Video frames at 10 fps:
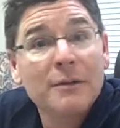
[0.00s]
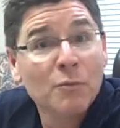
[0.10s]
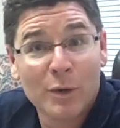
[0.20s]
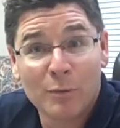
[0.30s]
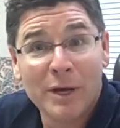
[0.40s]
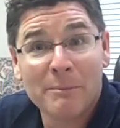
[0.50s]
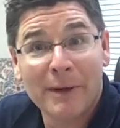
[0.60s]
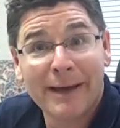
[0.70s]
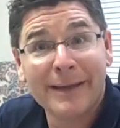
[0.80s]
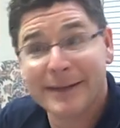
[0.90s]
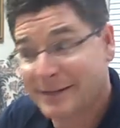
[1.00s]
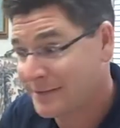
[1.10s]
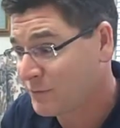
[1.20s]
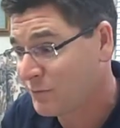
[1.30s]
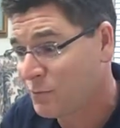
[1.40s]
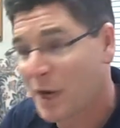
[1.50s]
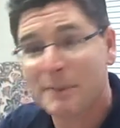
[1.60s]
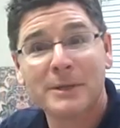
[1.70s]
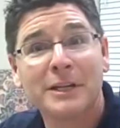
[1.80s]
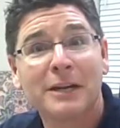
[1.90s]
One way to buy it is write them
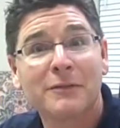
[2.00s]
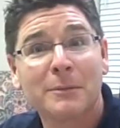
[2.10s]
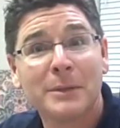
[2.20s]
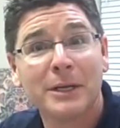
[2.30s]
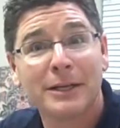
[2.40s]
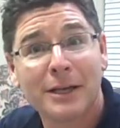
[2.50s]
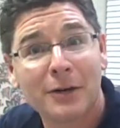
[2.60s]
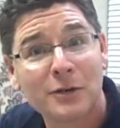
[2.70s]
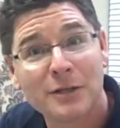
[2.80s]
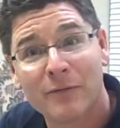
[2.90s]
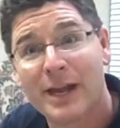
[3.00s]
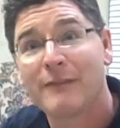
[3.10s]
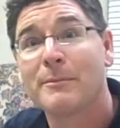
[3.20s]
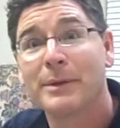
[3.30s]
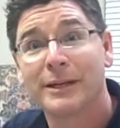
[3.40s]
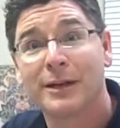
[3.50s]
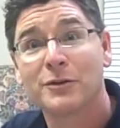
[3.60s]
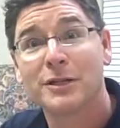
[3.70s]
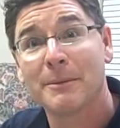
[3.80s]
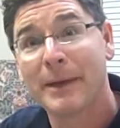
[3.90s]
a check for $1 million if I have $1 million
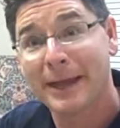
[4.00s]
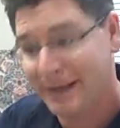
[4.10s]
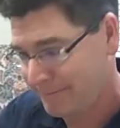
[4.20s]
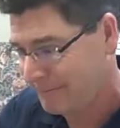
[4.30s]
in the bank